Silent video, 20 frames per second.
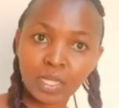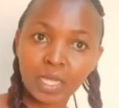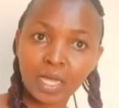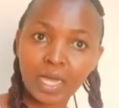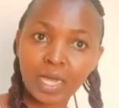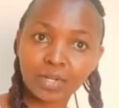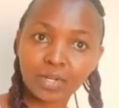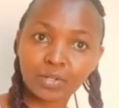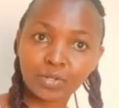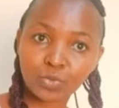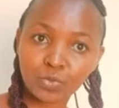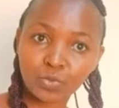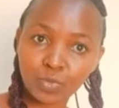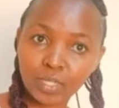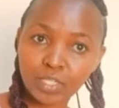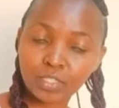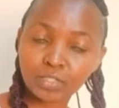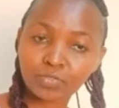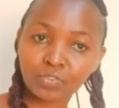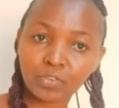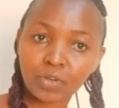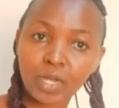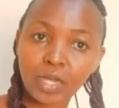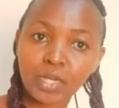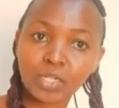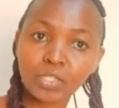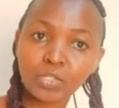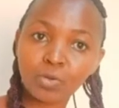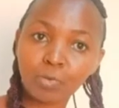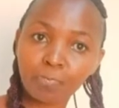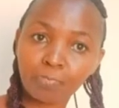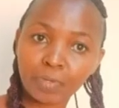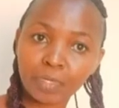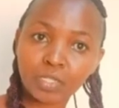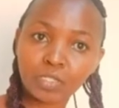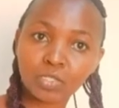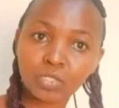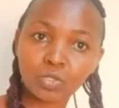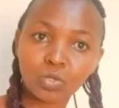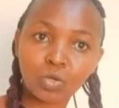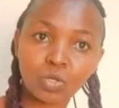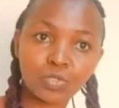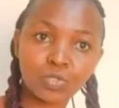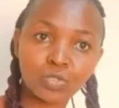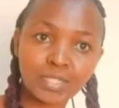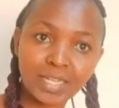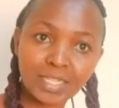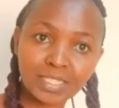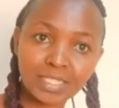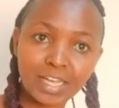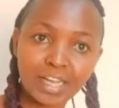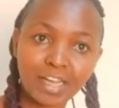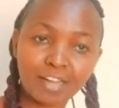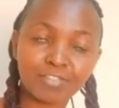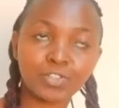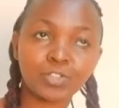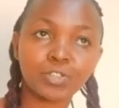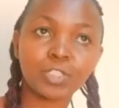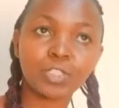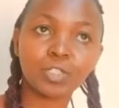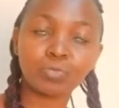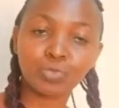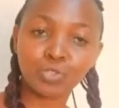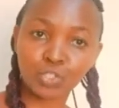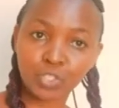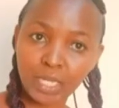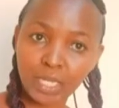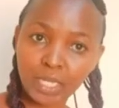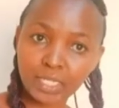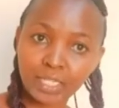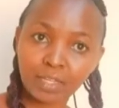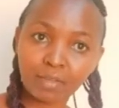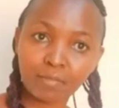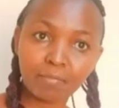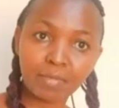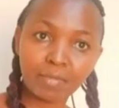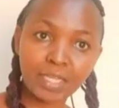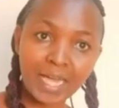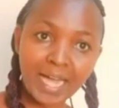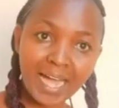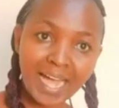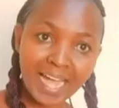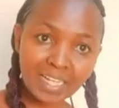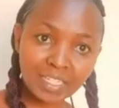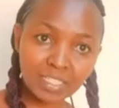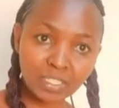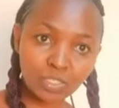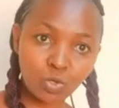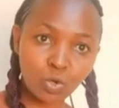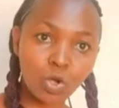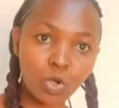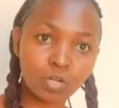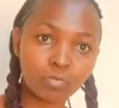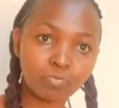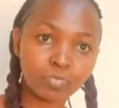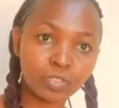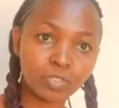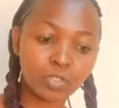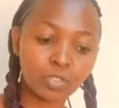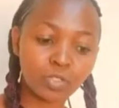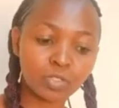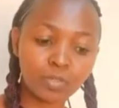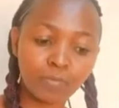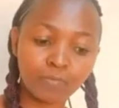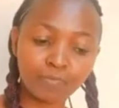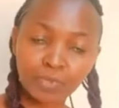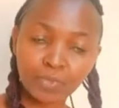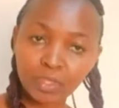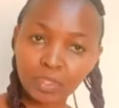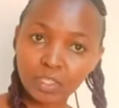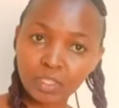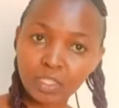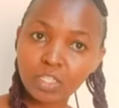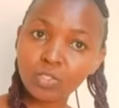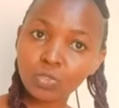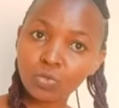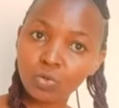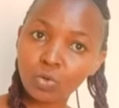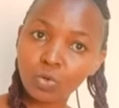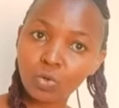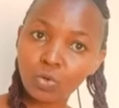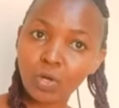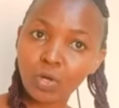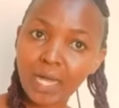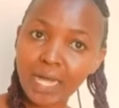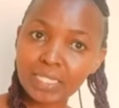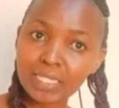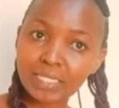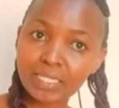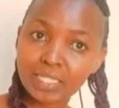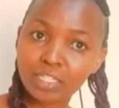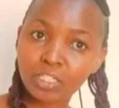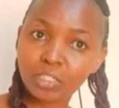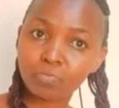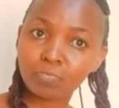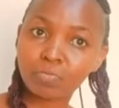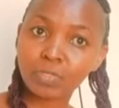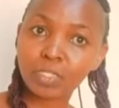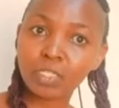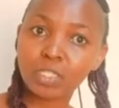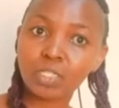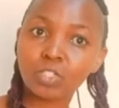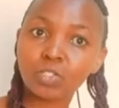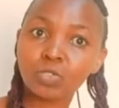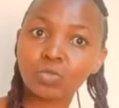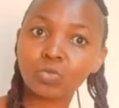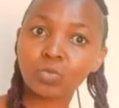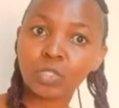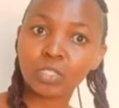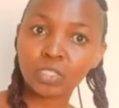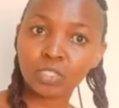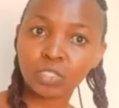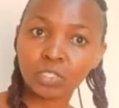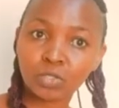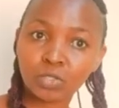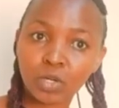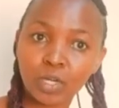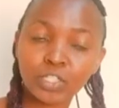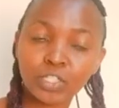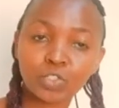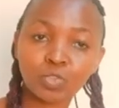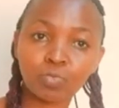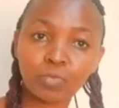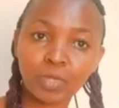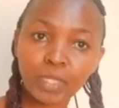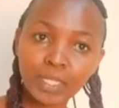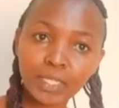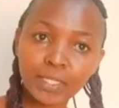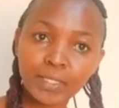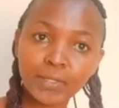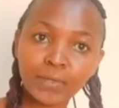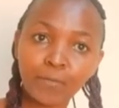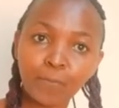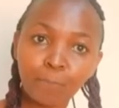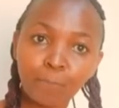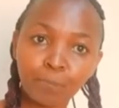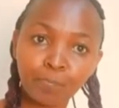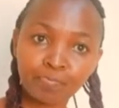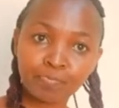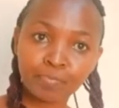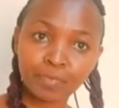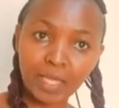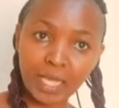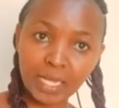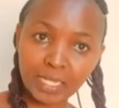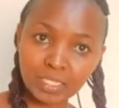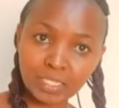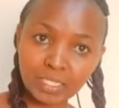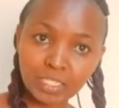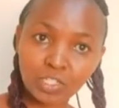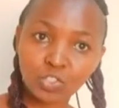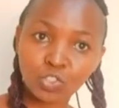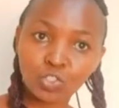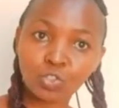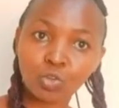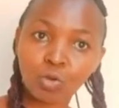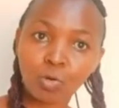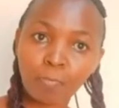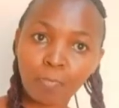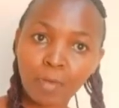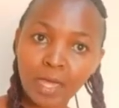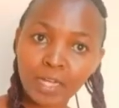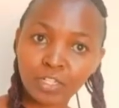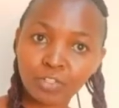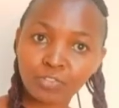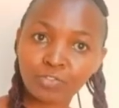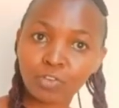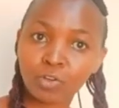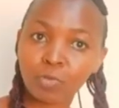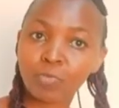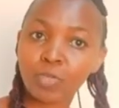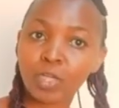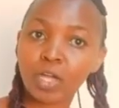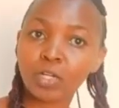and request for a new pin so you just have to keep checking be hands on because this google adsense pin is what is going to make you access your money from your